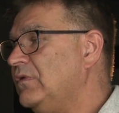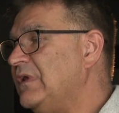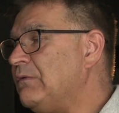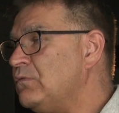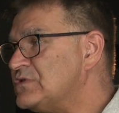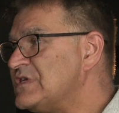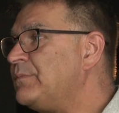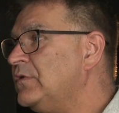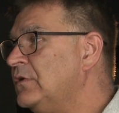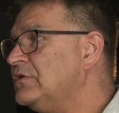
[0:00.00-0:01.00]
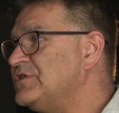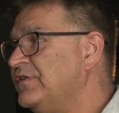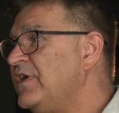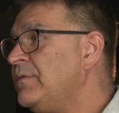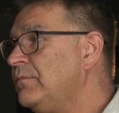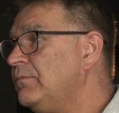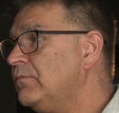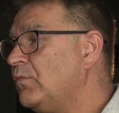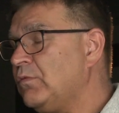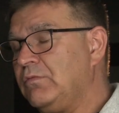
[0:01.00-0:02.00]
it was happening to them,
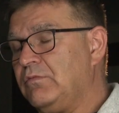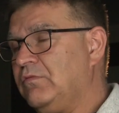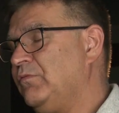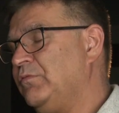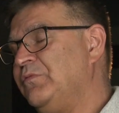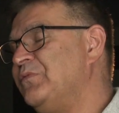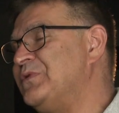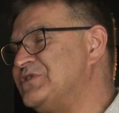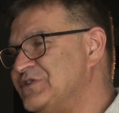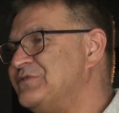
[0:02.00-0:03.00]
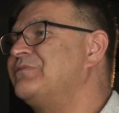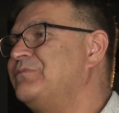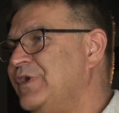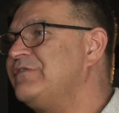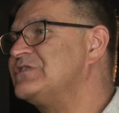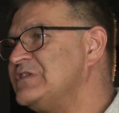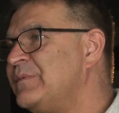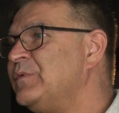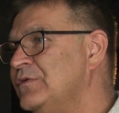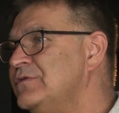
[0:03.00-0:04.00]
which had previously
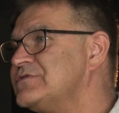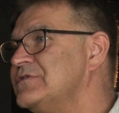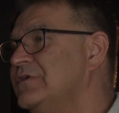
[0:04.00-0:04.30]
happened to us.